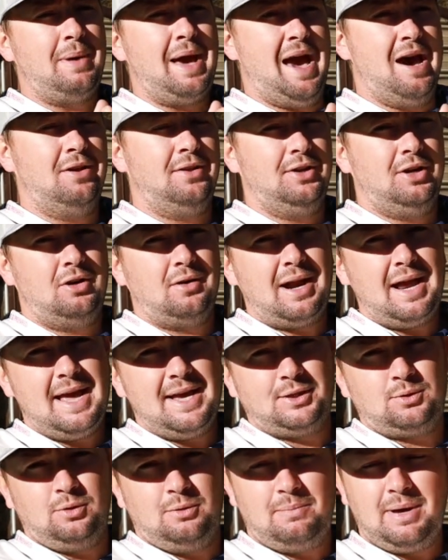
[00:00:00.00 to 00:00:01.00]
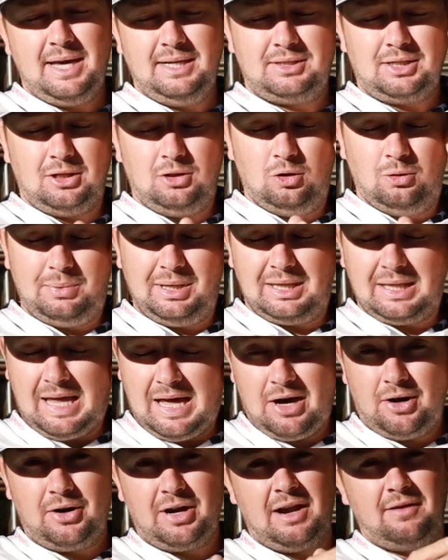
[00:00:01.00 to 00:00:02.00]
them out of the grass with baits that are a little bit
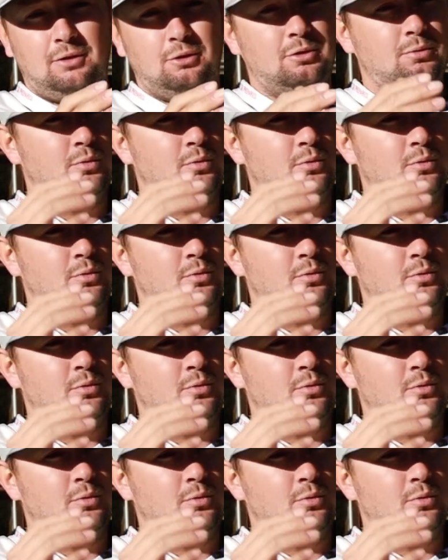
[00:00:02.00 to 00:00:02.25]
louder, have a